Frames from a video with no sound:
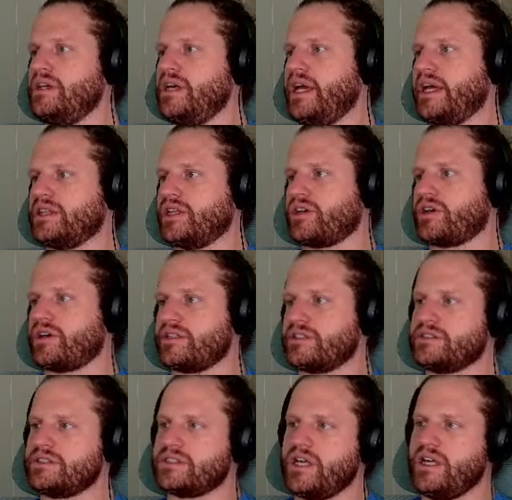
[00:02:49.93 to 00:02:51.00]
and
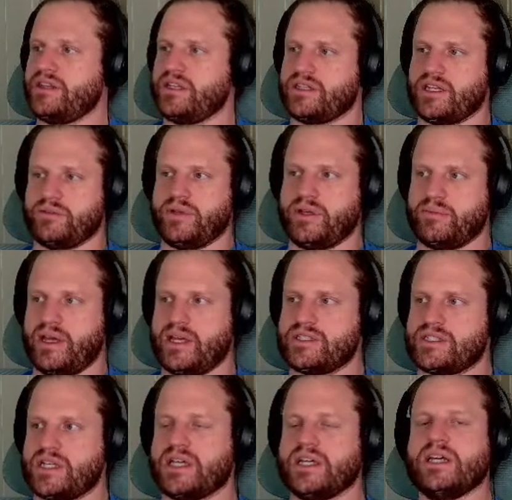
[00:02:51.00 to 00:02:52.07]
learn. I think that'd be
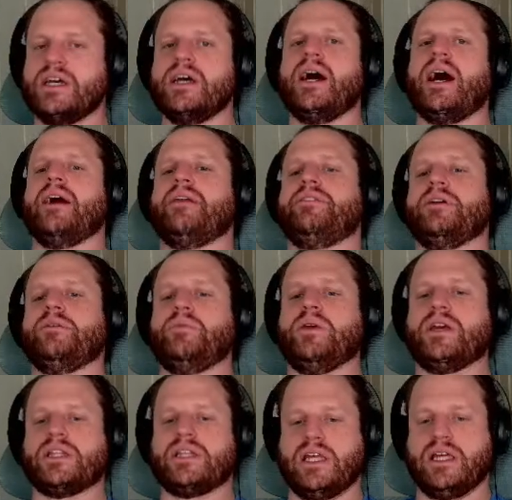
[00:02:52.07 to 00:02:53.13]
amazing. I think
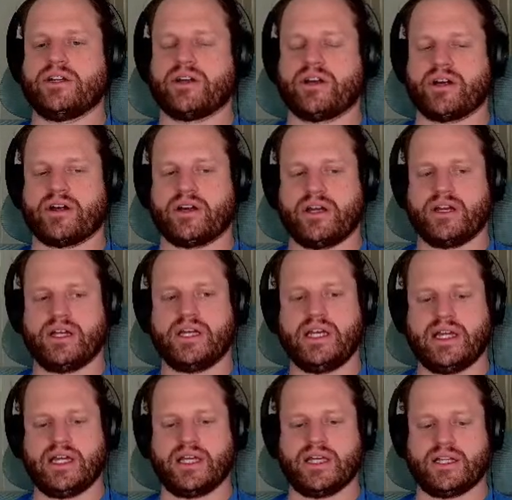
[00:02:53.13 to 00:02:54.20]
being a leader
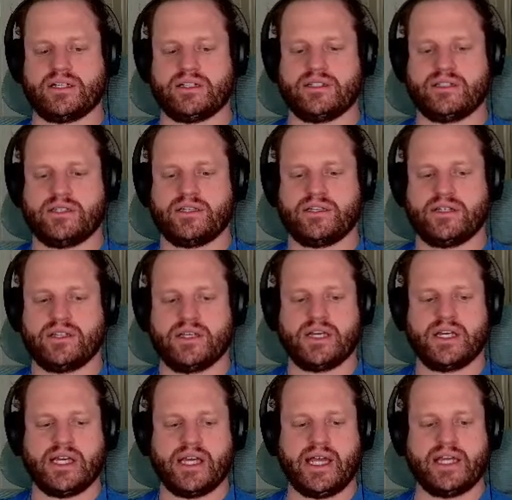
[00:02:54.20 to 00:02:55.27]
in
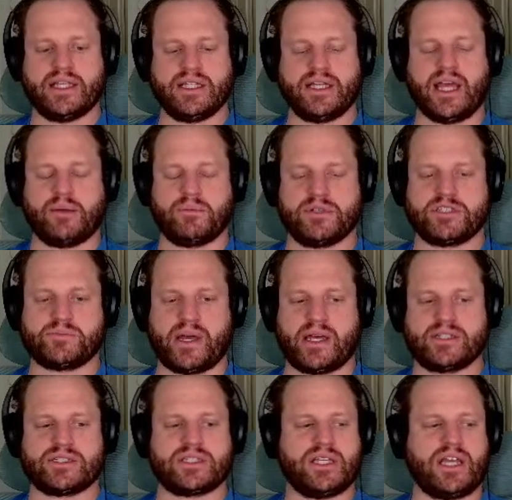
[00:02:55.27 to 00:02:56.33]
the gaming
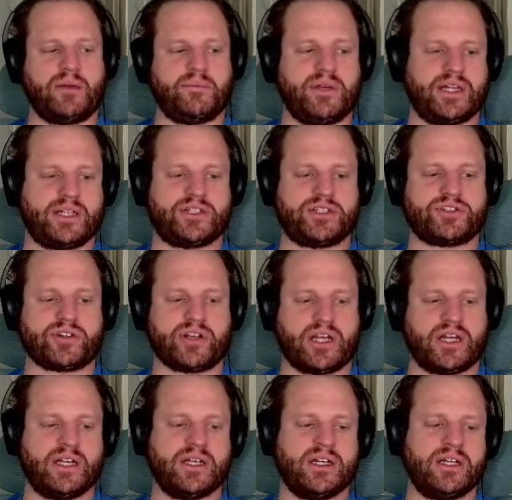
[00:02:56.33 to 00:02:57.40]
space, in the gaming
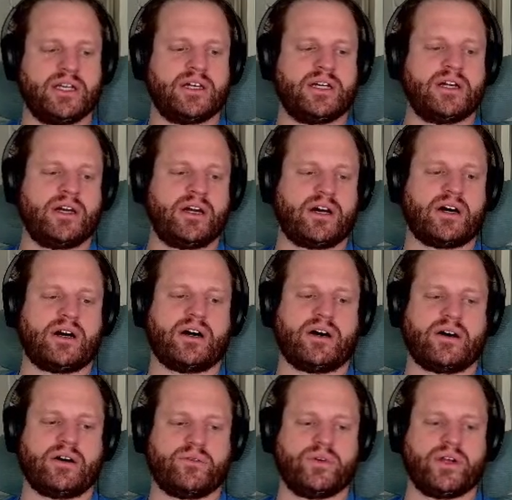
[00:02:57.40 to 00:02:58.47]
industry,
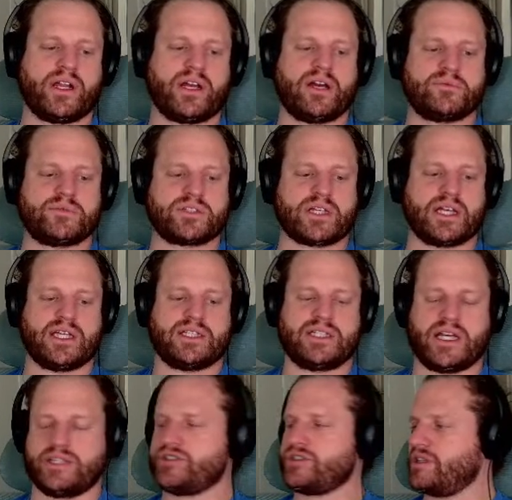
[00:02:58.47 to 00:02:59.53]
when it comes to like
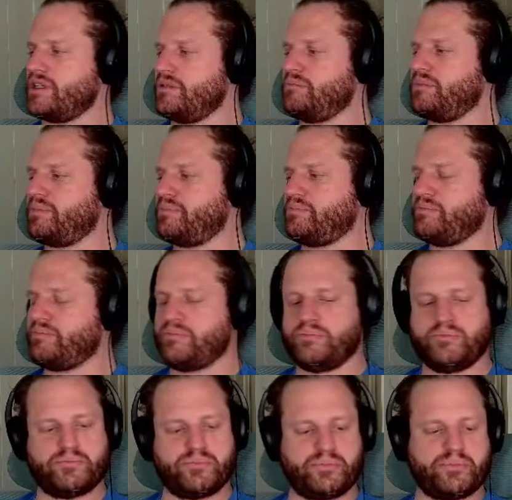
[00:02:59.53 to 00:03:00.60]
intentionally
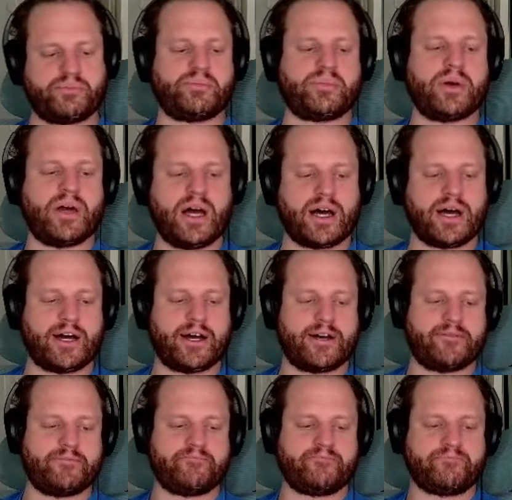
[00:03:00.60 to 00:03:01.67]

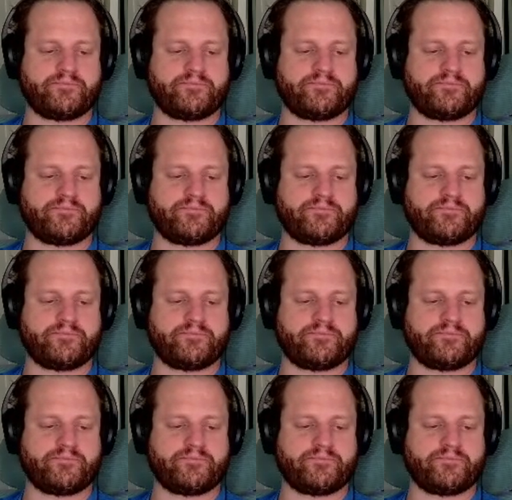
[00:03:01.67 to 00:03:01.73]
um,